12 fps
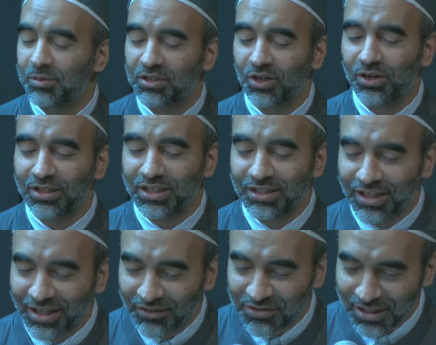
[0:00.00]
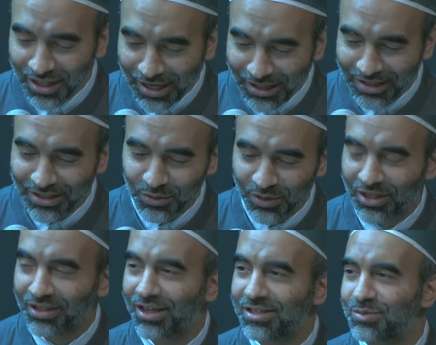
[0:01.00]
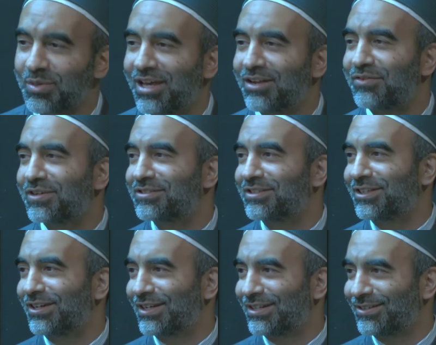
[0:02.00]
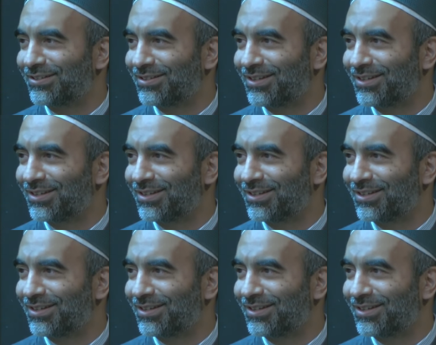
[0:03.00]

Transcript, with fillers: But the only thing that gives light is when Allah is manifested therein.